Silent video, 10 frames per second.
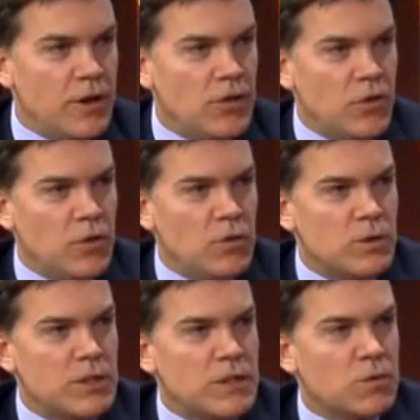Arizona,
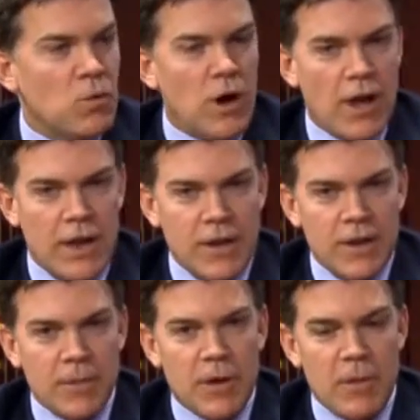which is why I
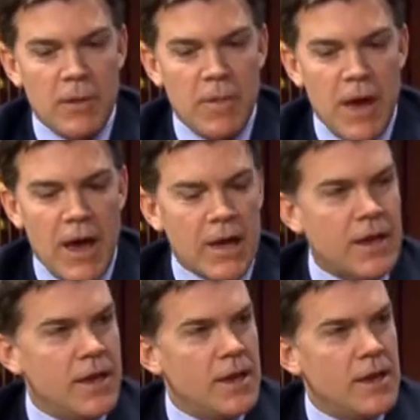ended up coming
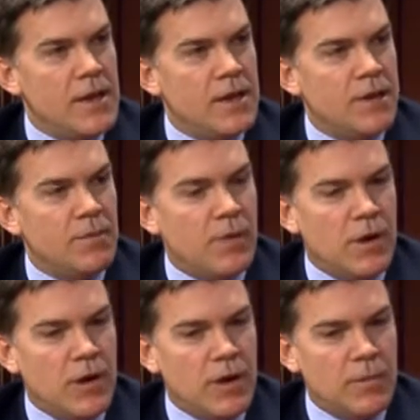back. And
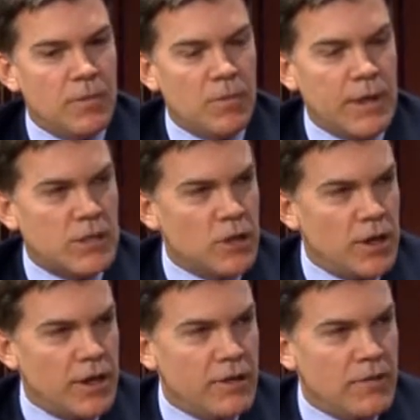my
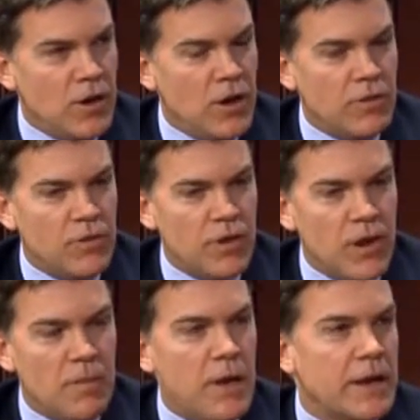training involves
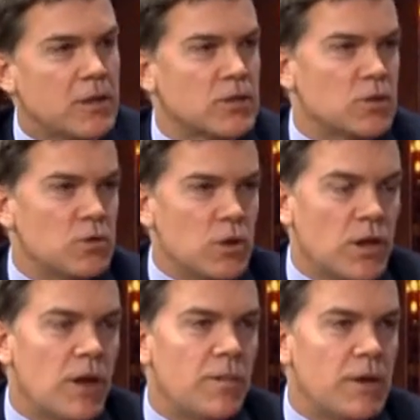medical school at
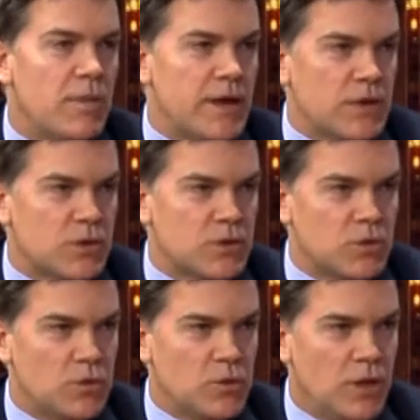Columbia Medical
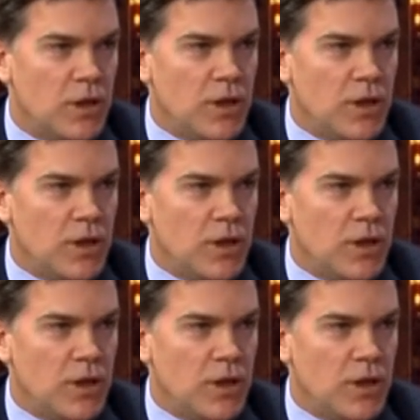School.